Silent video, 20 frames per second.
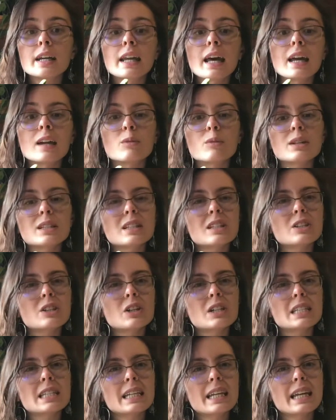And once it
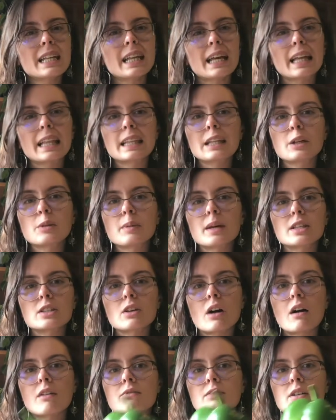starts to get like a little bit
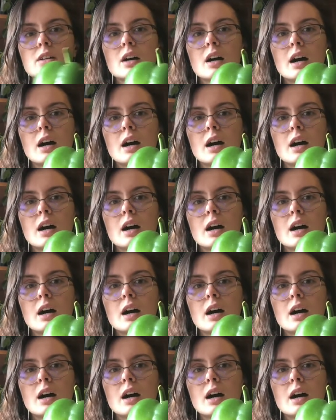soft,